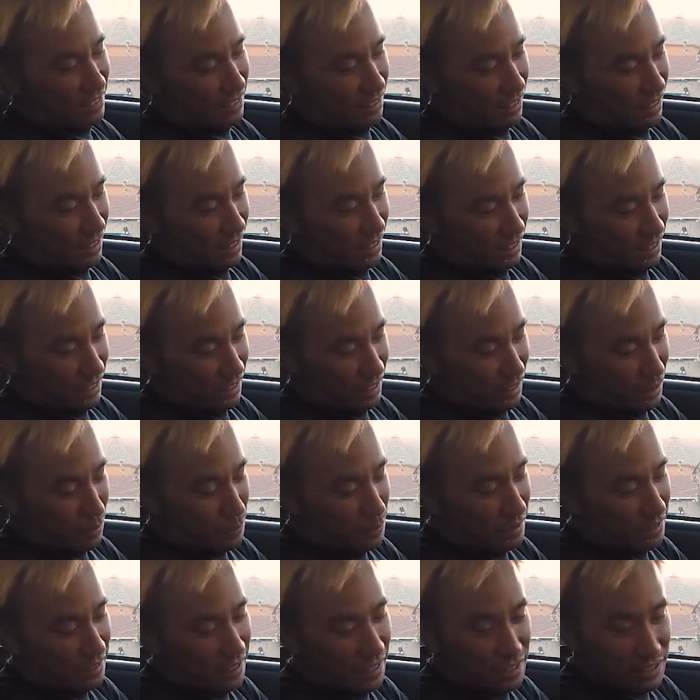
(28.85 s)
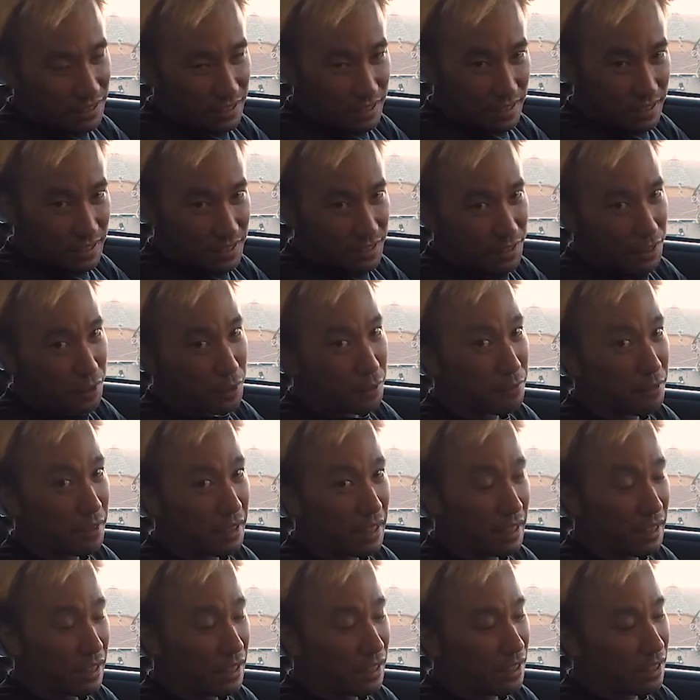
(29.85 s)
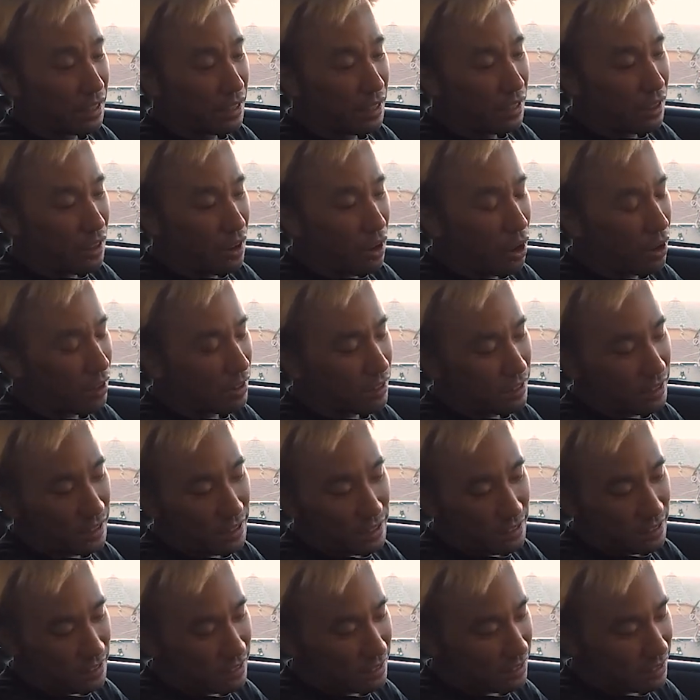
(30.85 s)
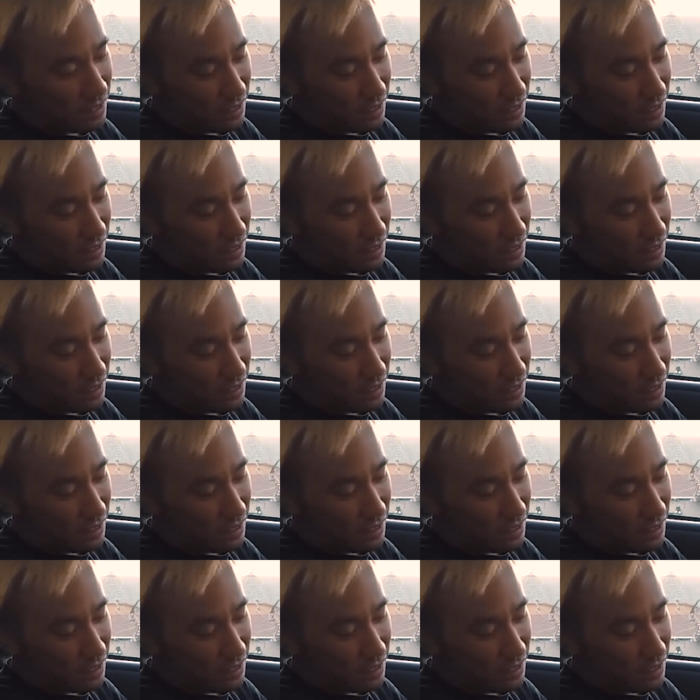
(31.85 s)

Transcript: limitations of a Honda